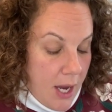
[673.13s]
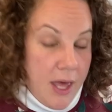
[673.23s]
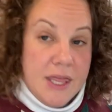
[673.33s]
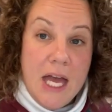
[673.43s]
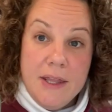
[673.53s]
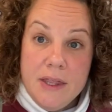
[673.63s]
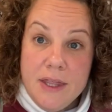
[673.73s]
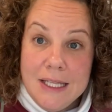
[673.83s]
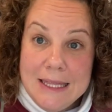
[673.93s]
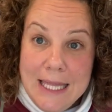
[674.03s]
Then
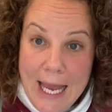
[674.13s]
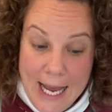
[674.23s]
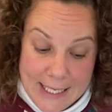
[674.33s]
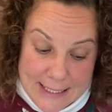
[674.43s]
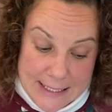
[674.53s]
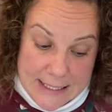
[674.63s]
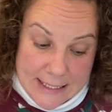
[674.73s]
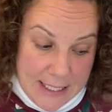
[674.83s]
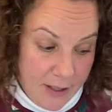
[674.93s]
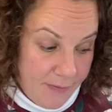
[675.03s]
the last
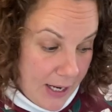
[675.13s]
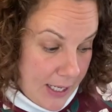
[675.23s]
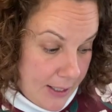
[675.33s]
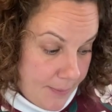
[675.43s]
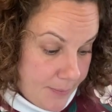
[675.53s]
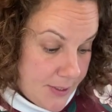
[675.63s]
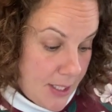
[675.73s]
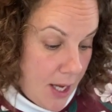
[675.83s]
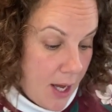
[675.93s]
set of items,